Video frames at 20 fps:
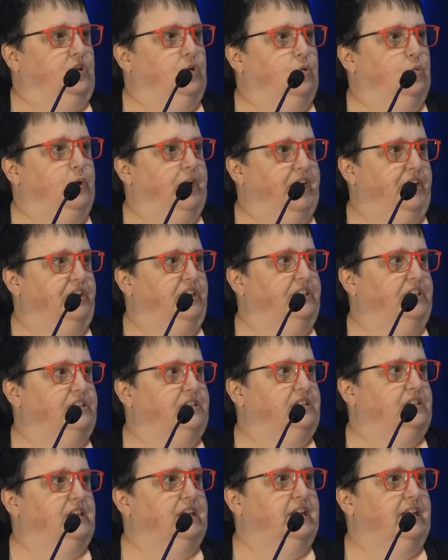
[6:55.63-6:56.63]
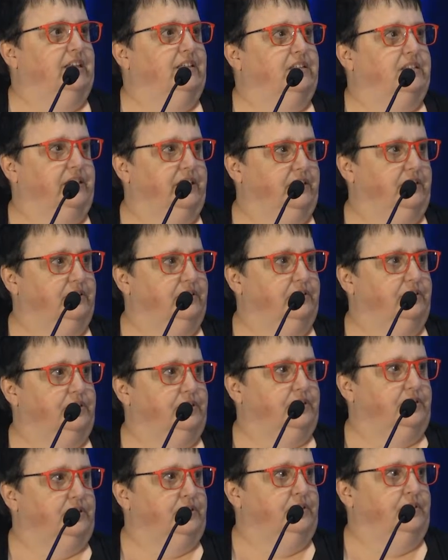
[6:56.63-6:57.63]
awareness, and
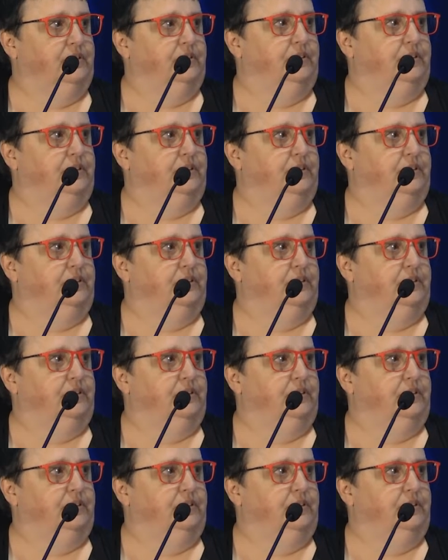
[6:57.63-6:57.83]
skills,